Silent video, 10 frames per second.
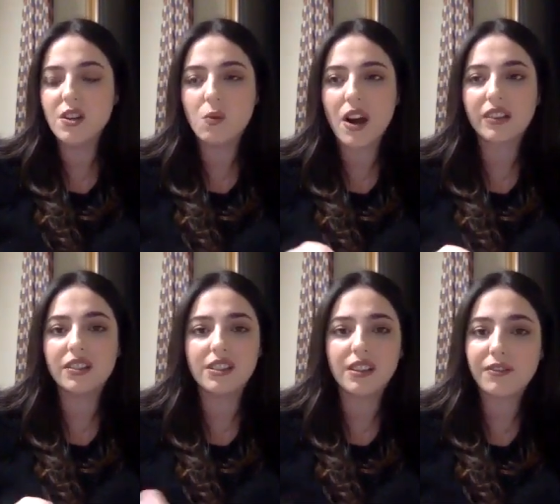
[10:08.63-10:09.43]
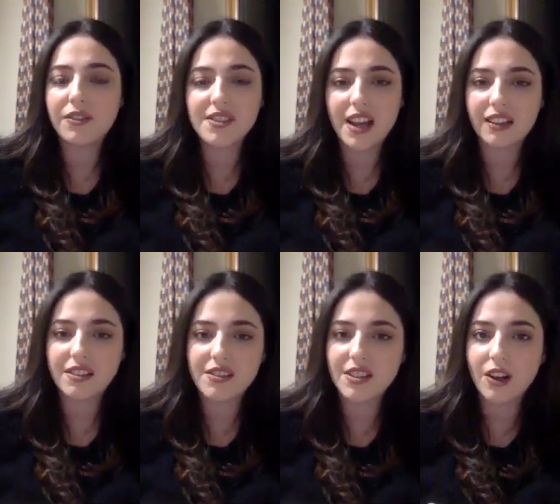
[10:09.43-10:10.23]
worked in different
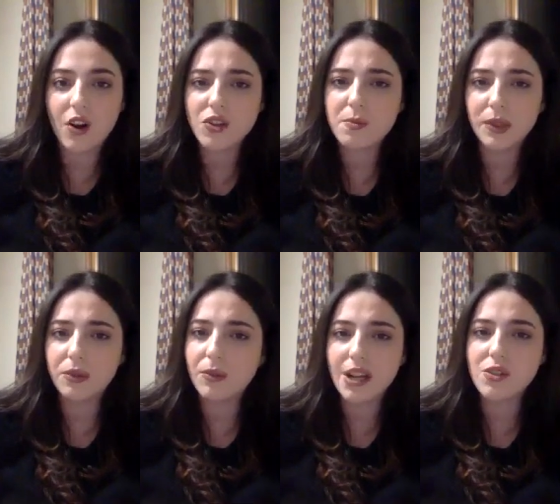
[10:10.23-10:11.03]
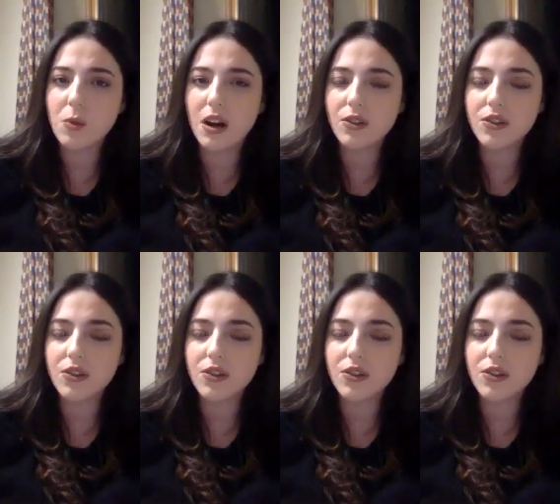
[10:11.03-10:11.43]
sectors in the hospital as well.